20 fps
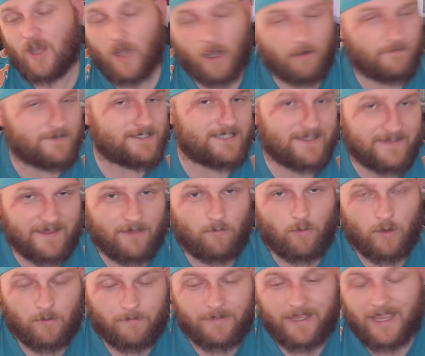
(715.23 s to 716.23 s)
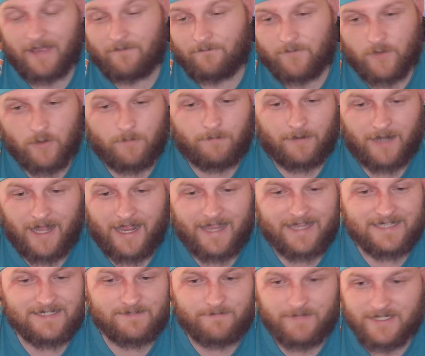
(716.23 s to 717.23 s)
Obviously, there will be a few
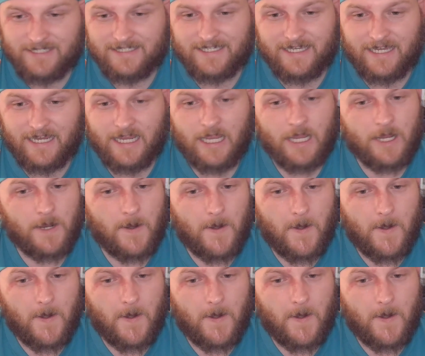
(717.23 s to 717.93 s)
players missing.